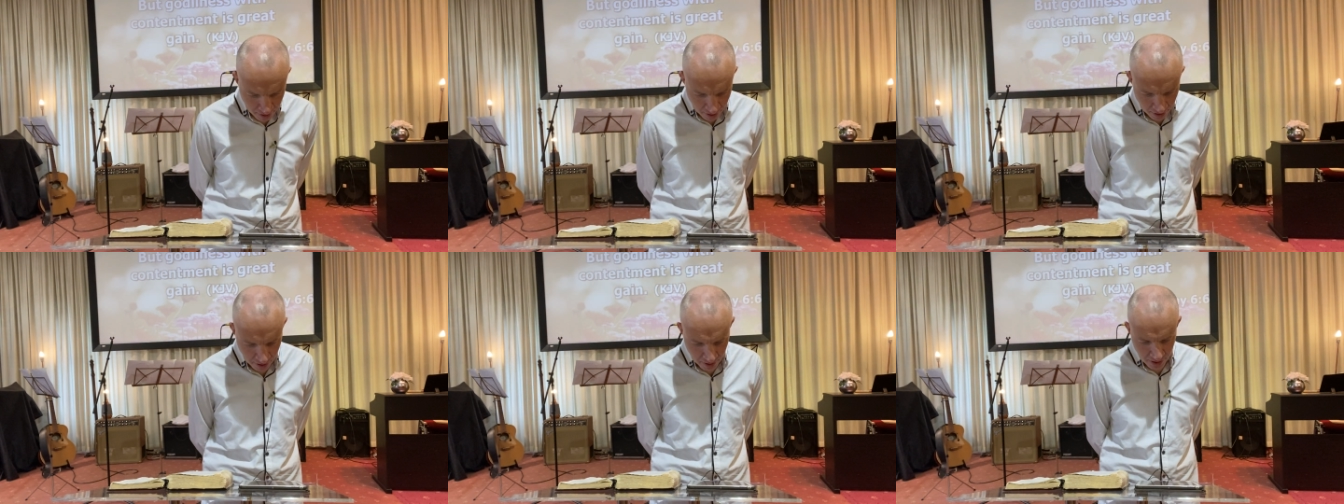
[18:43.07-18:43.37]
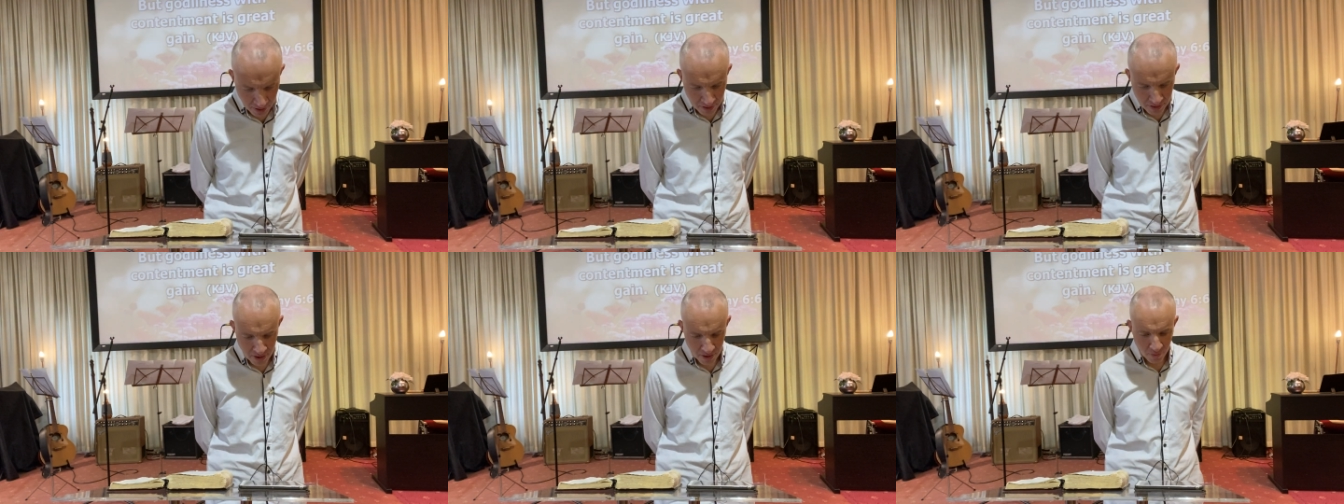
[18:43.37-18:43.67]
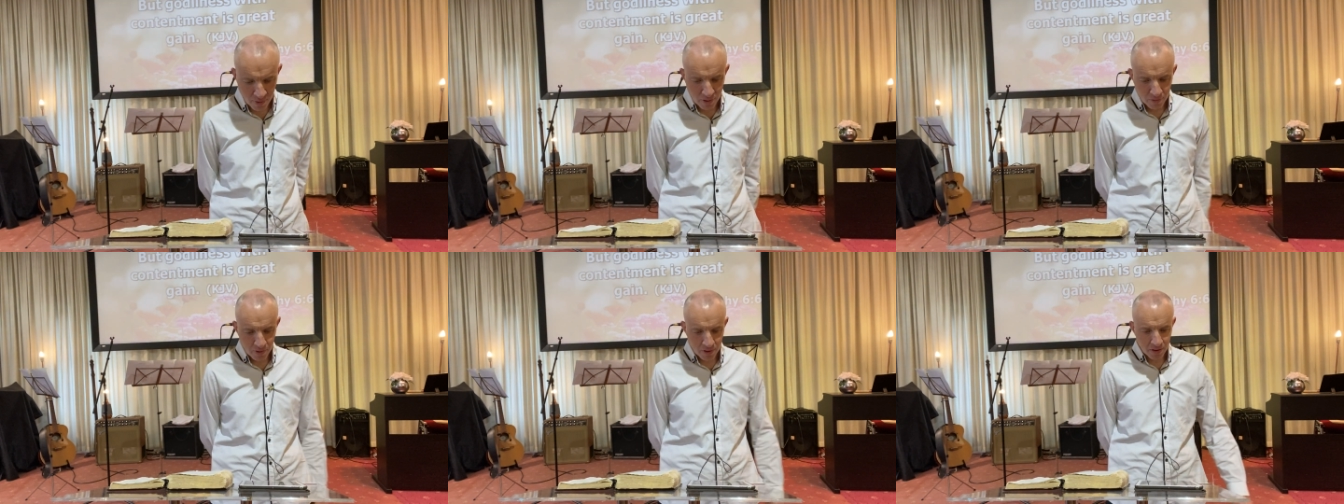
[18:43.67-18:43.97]
and so uh,
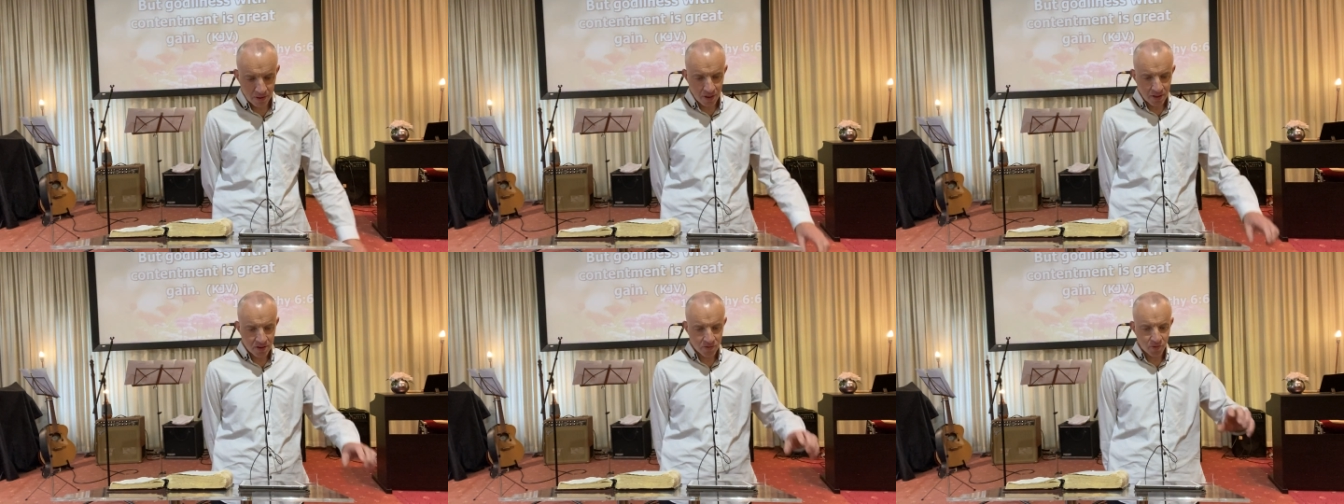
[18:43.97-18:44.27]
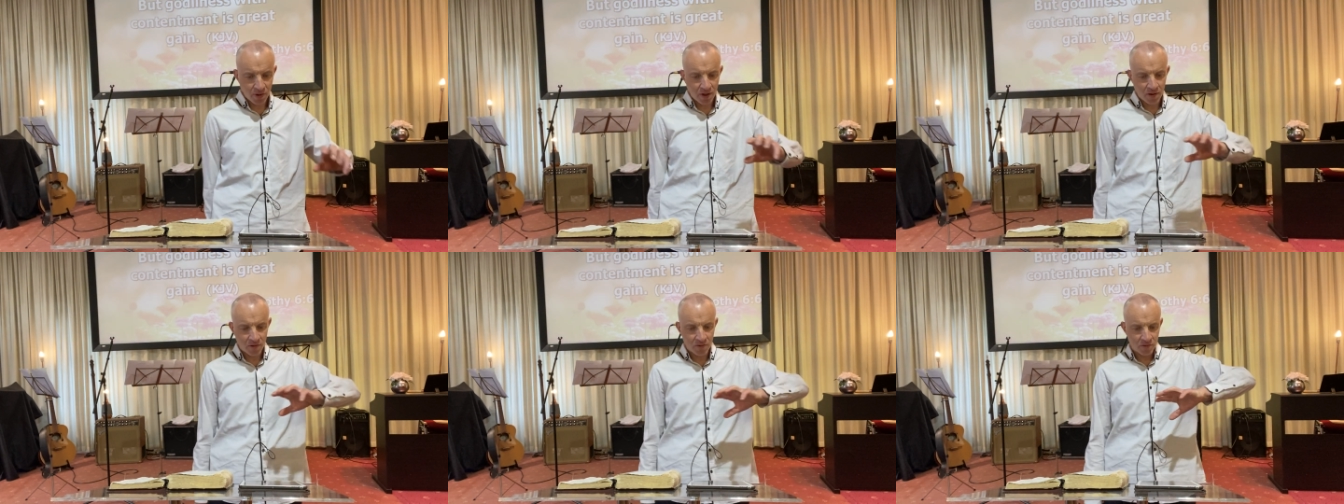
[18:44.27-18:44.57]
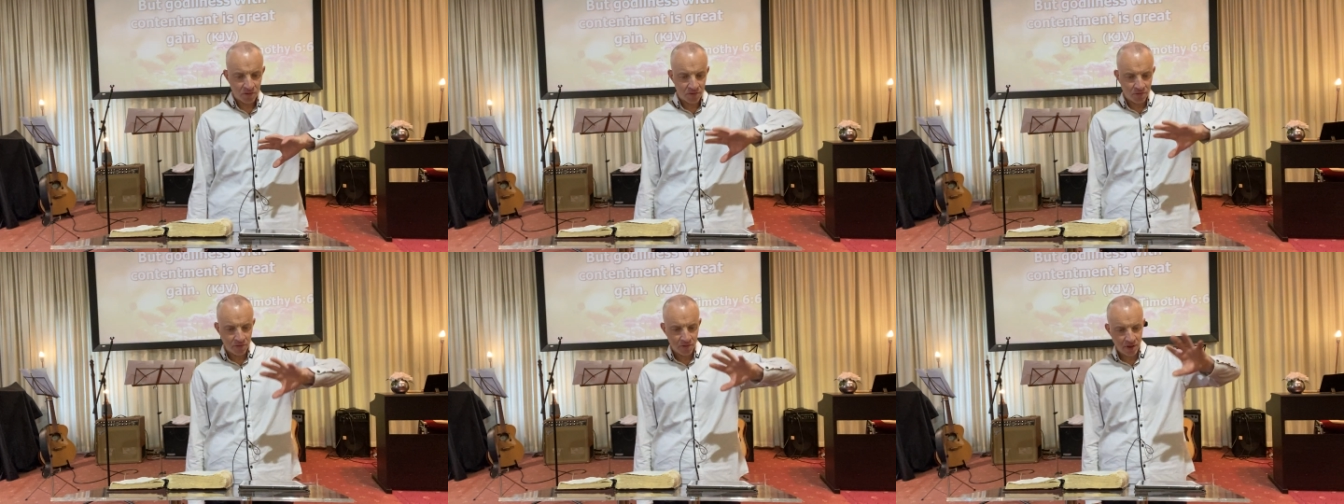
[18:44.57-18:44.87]
we that's where
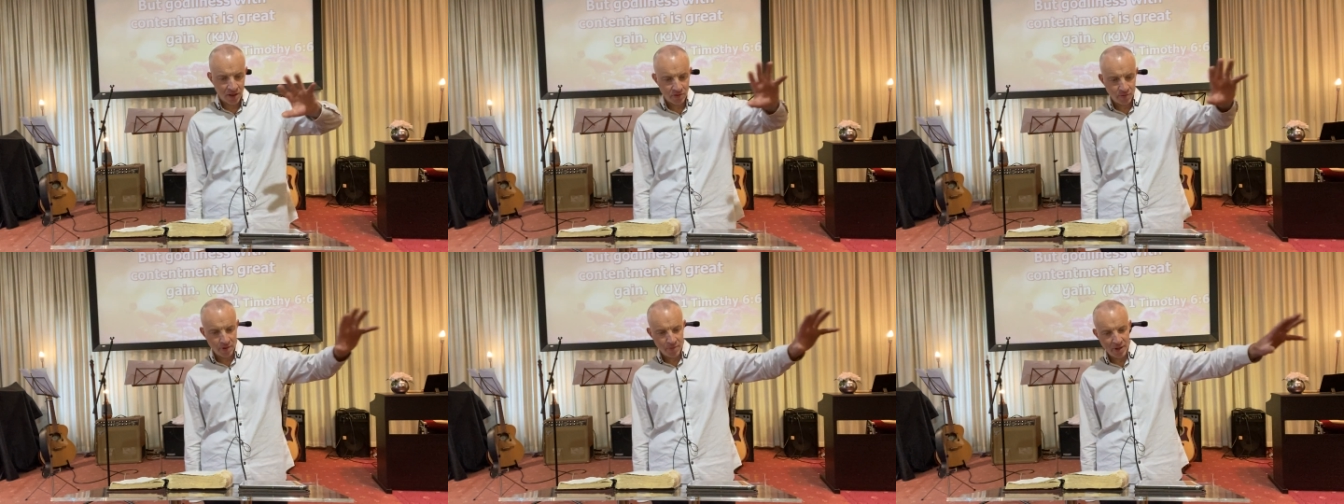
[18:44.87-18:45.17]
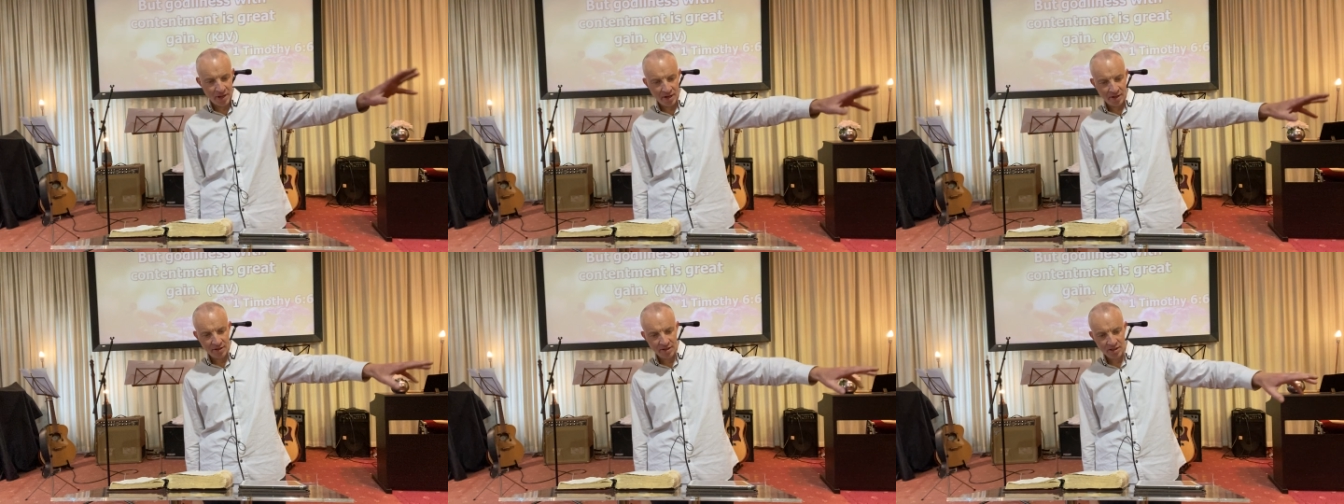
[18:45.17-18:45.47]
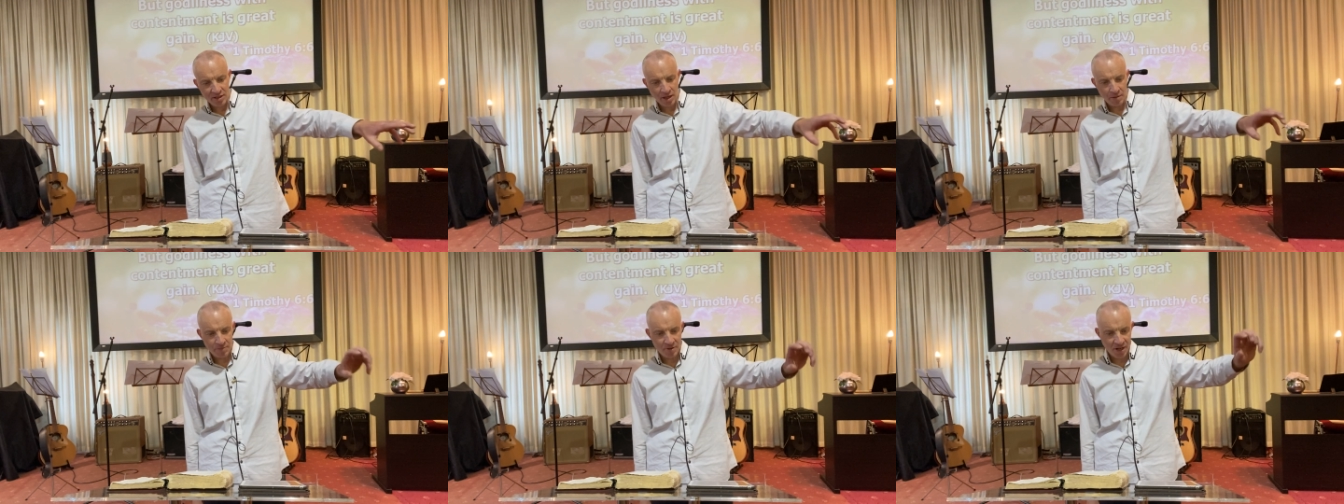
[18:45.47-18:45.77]
that's why we get into
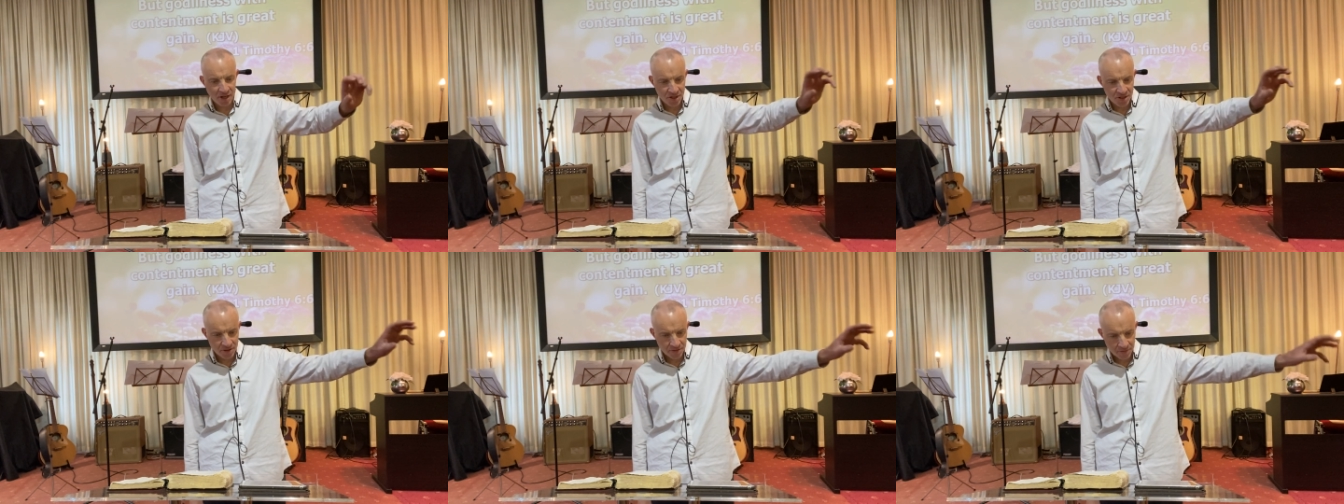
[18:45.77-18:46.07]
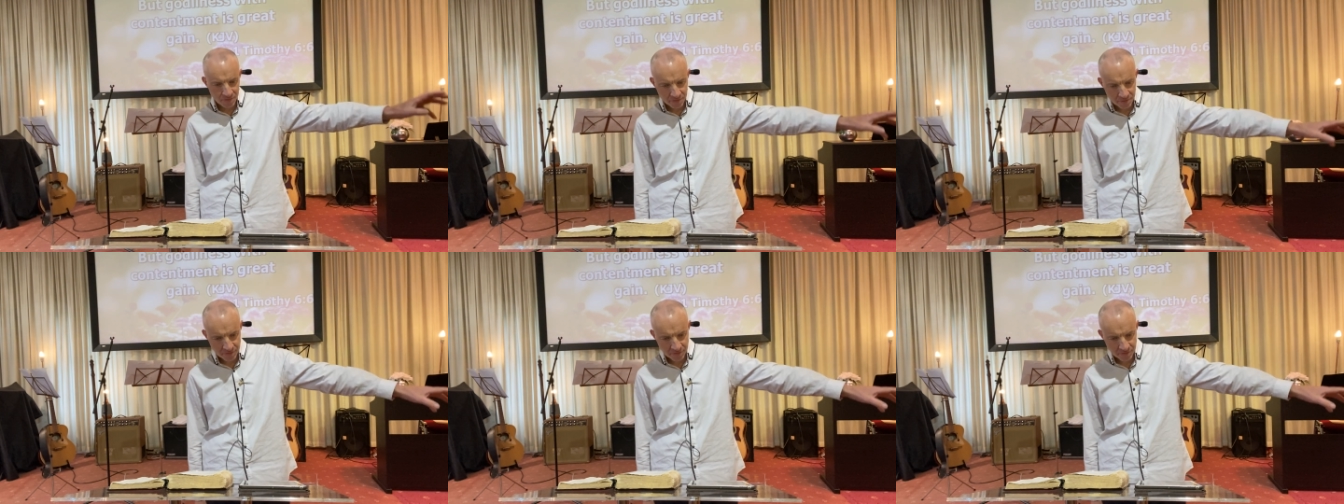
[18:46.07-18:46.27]
temptation